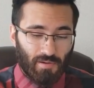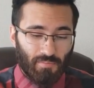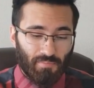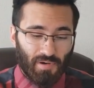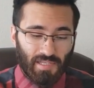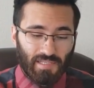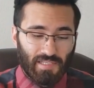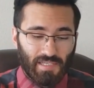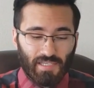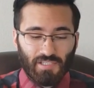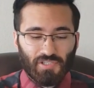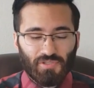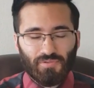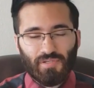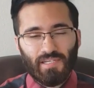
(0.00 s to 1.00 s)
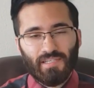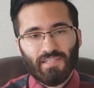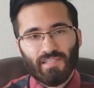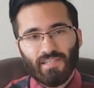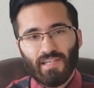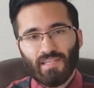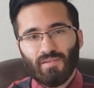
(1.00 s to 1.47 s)
But the issue
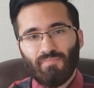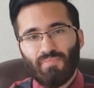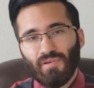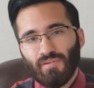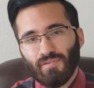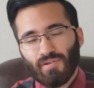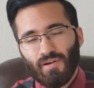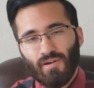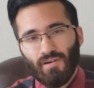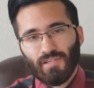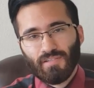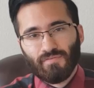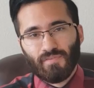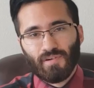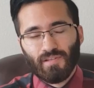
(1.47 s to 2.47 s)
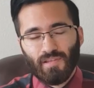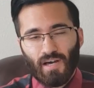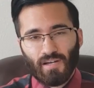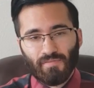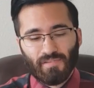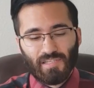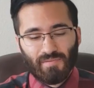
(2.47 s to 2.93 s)
is that the bill calls for a lot
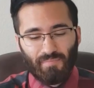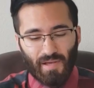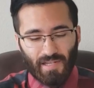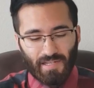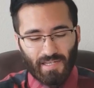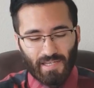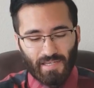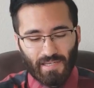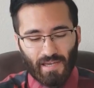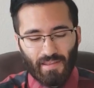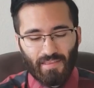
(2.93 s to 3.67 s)
of spending